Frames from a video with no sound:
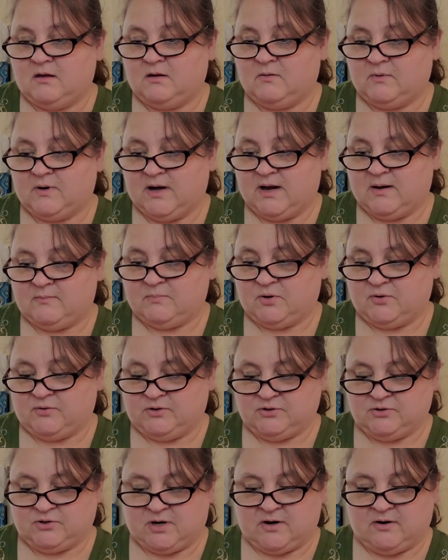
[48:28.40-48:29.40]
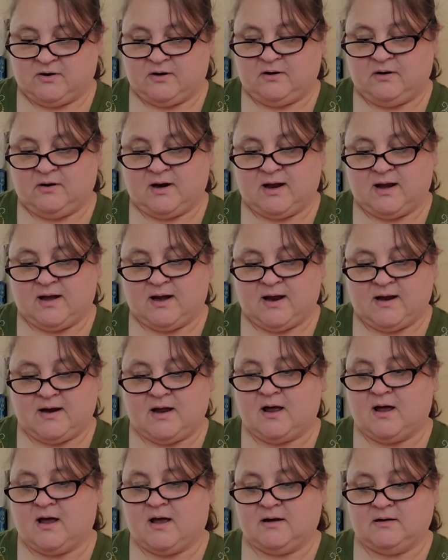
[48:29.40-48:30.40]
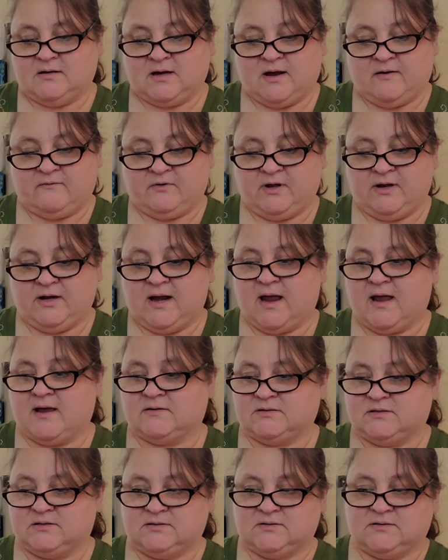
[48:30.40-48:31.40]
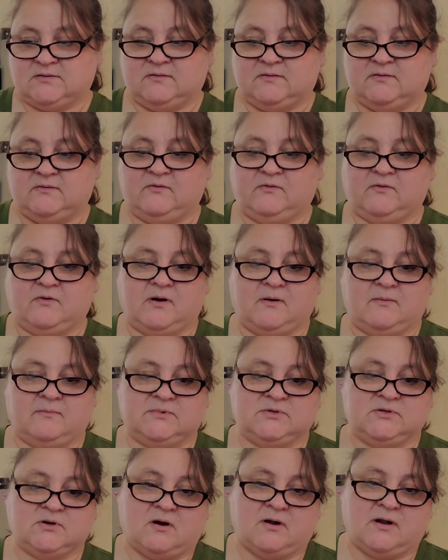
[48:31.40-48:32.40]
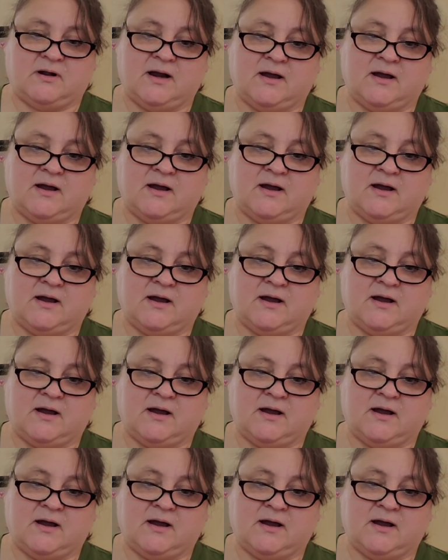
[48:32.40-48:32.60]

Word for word: went ahead and pulled the trigger and I got coverlet houses from Scarlet